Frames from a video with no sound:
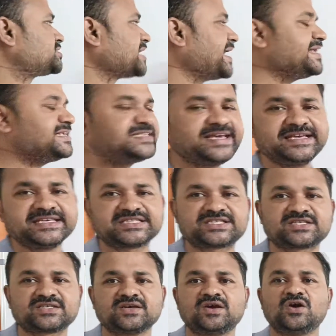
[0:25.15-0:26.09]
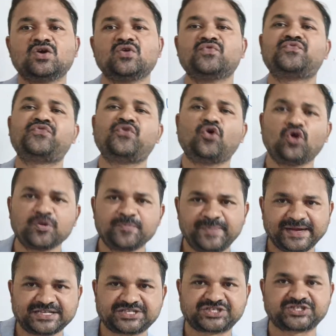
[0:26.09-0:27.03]
size is 4
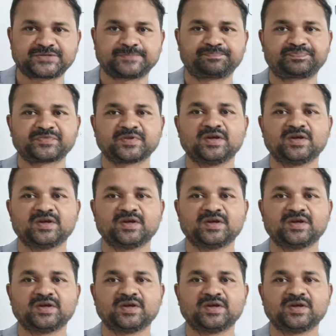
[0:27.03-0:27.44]
bits.